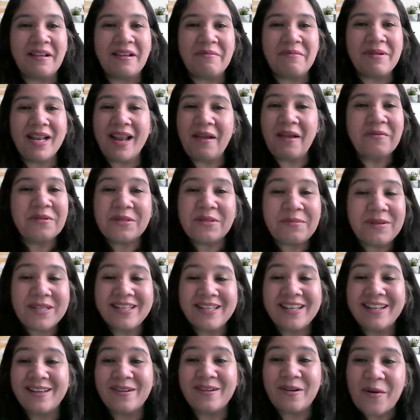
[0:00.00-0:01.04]
I mean, I was
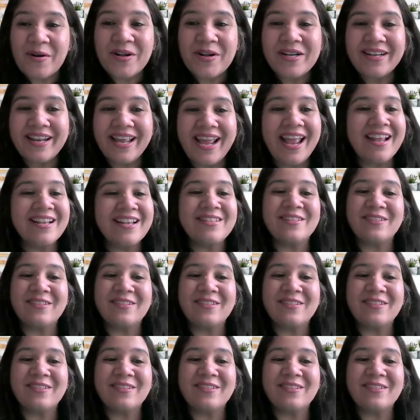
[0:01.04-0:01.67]
busy the whole day.